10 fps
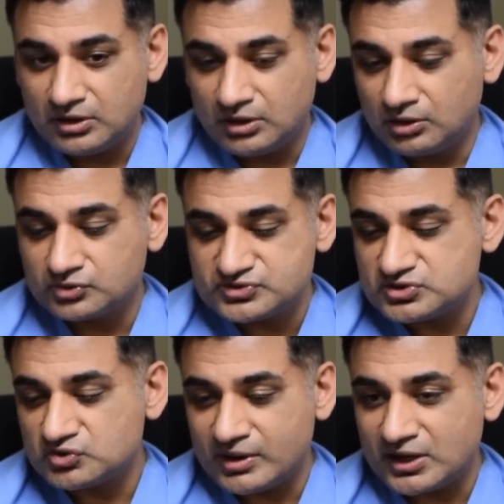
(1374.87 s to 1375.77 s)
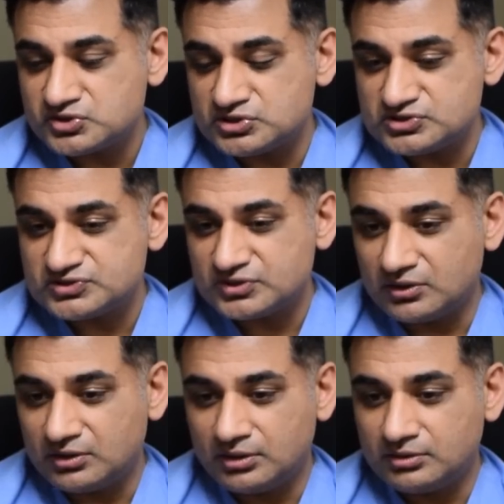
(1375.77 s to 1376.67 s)
all those interactions
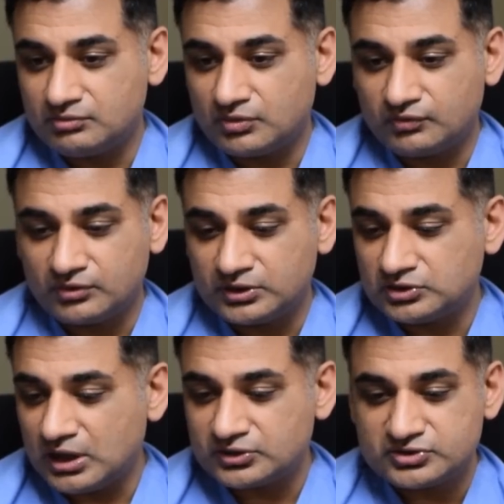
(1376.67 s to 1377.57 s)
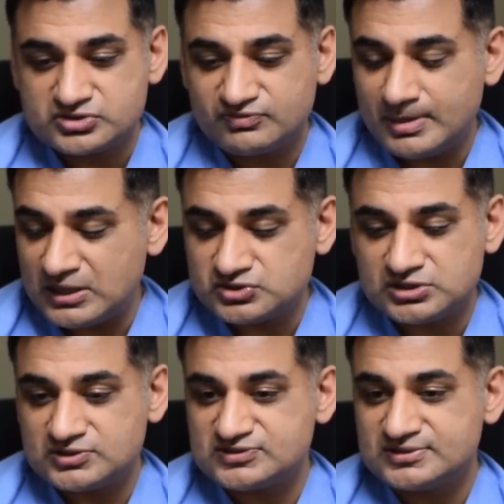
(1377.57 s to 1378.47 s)
on referring doctors,
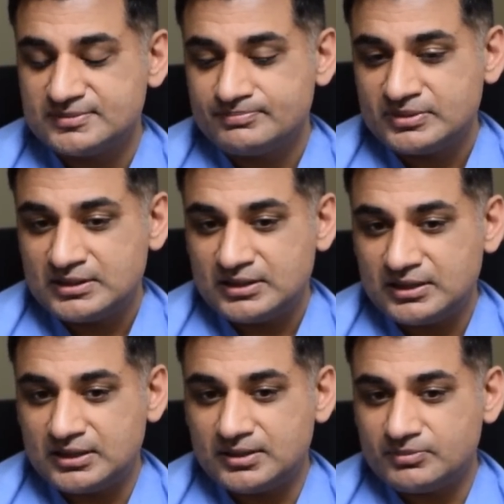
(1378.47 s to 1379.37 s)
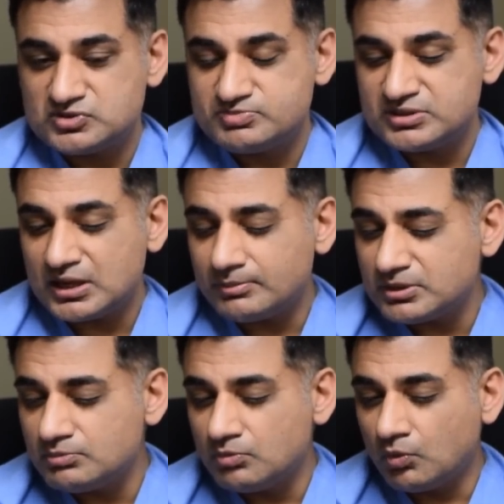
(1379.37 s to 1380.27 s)
patients, is
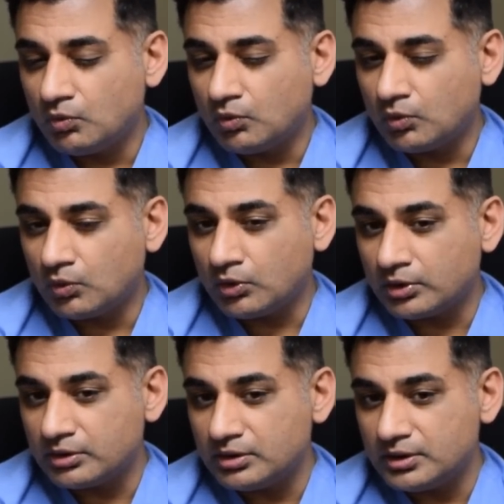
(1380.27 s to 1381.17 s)
becoming more